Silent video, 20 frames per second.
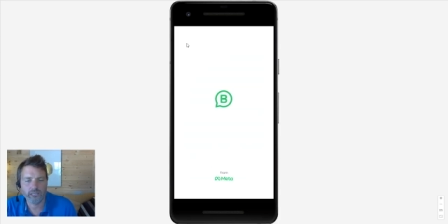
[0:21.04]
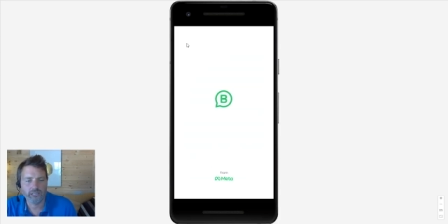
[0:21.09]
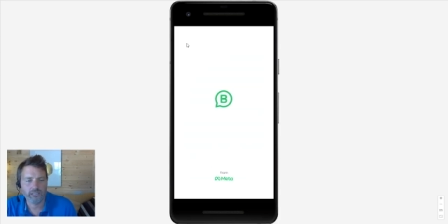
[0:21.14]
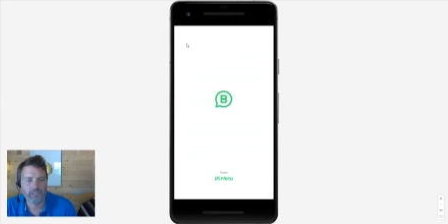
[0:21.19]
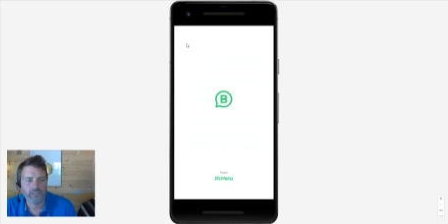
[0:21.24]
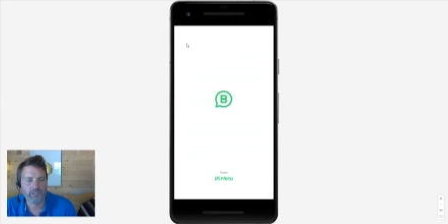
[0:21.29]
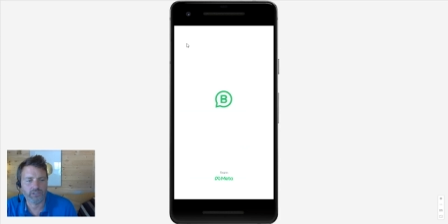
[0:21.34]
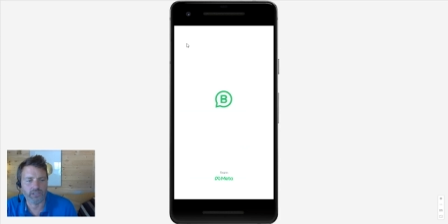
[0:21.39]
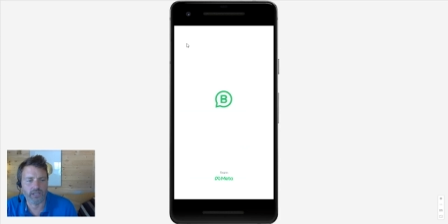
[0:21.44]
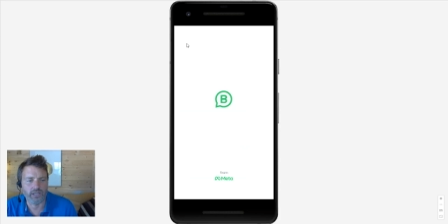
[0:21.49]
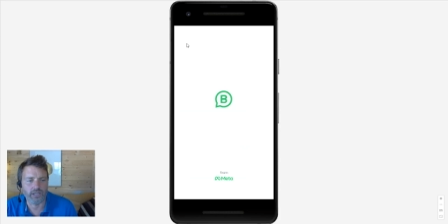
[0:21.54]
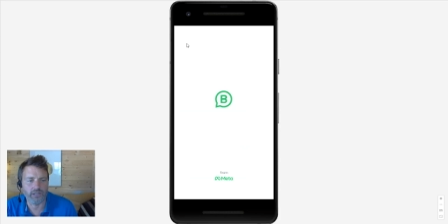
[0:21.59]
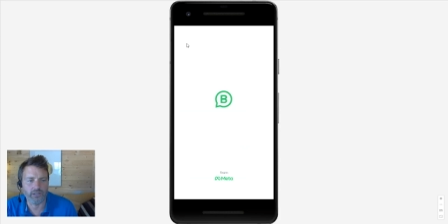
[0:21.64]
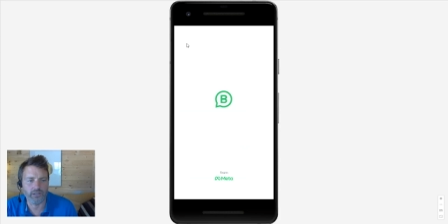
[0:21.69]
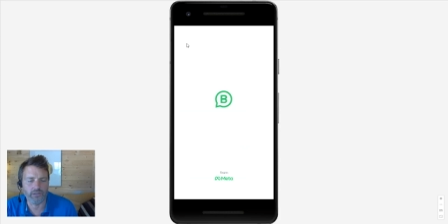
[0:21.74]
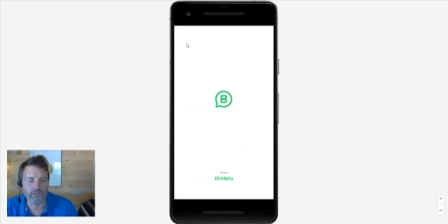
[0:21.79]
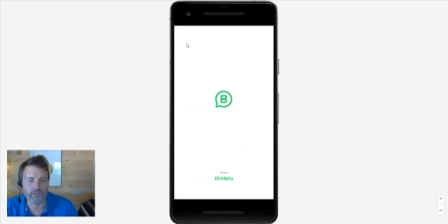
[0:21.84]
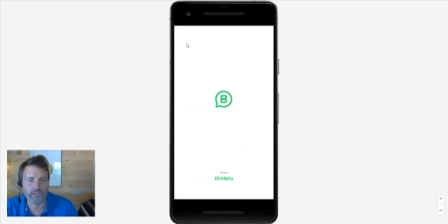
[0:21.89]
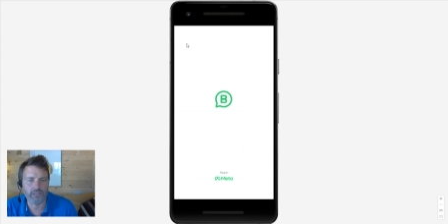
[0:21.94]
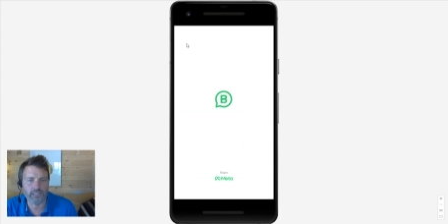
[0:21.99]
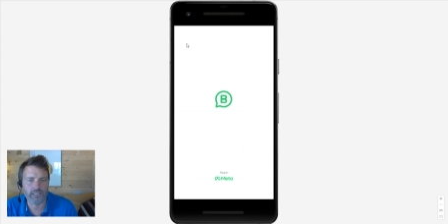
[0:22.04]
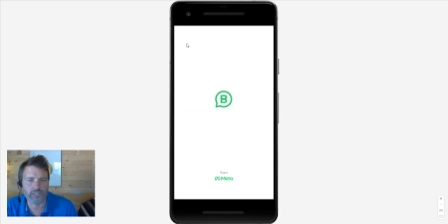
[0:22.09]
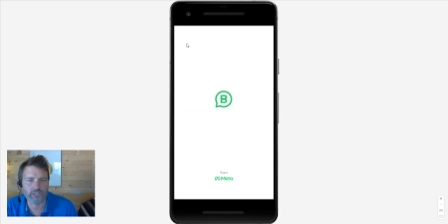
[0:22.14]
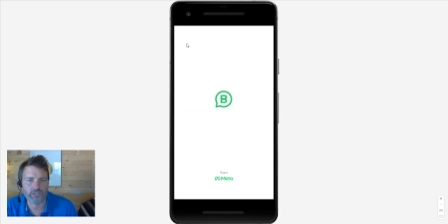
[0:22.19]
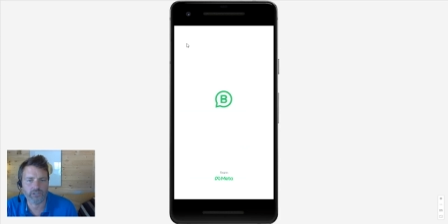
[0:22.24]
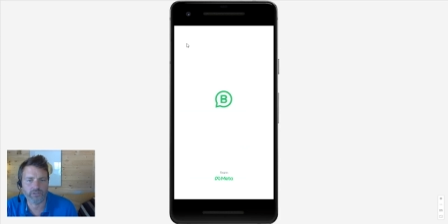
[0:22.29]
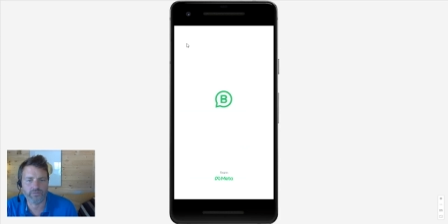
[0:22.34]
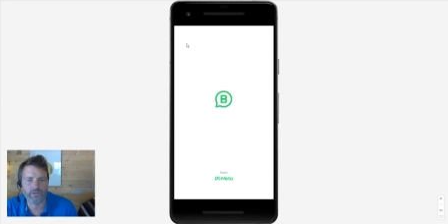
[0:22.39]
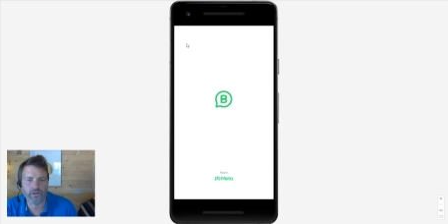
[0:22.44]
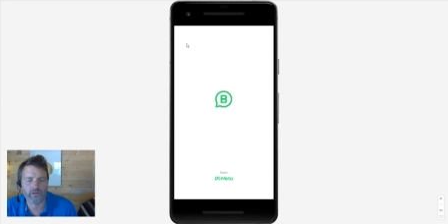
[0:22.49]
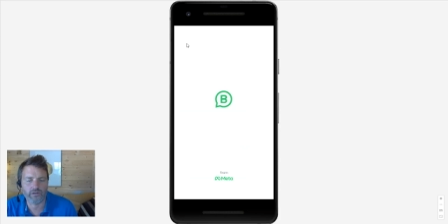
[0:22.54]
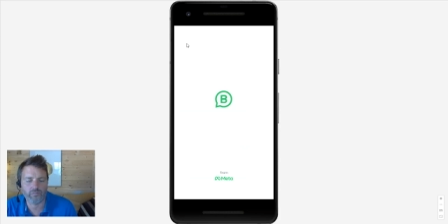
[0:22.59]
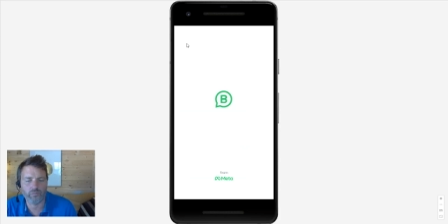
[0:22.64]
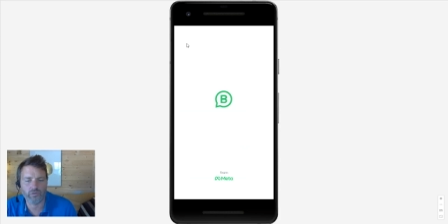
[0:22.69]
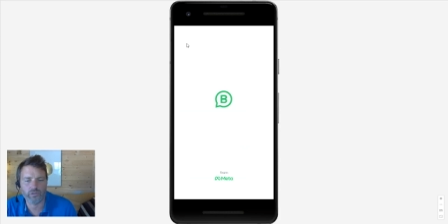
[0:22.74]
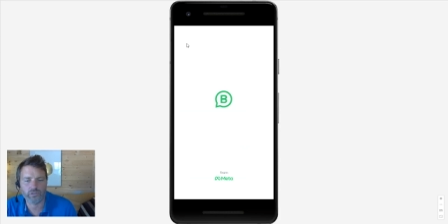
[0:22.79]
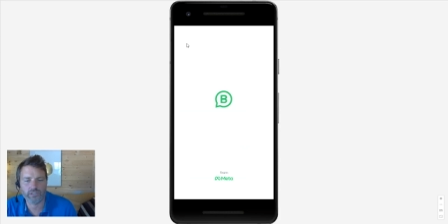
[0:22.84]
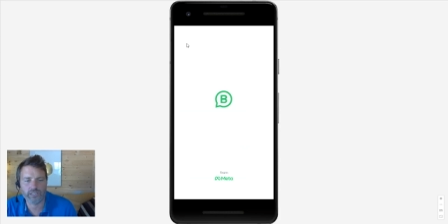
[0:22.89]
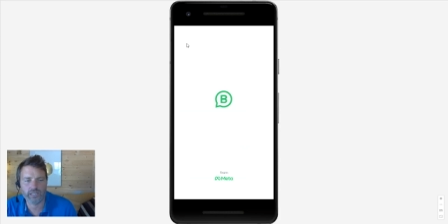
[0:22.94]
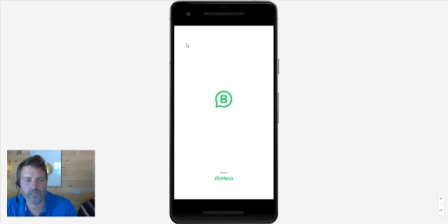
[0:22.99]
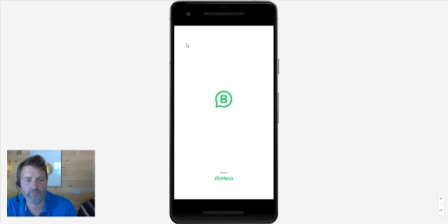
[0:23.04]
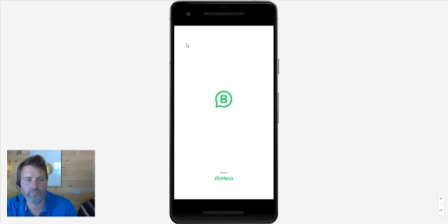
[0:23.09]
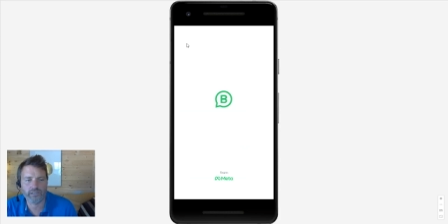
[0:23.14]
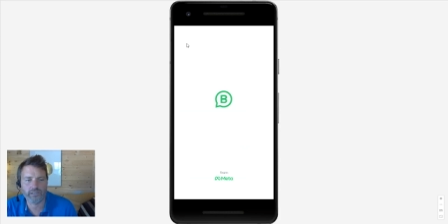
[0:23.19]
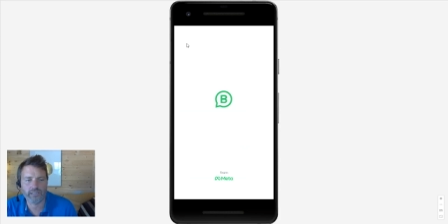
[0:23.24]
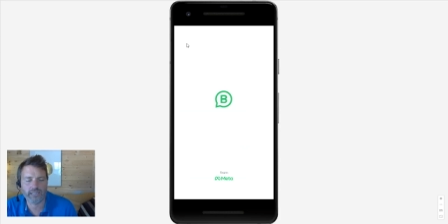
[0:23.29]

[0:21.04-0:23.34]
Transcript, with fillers: So let's just fire up WhatsApp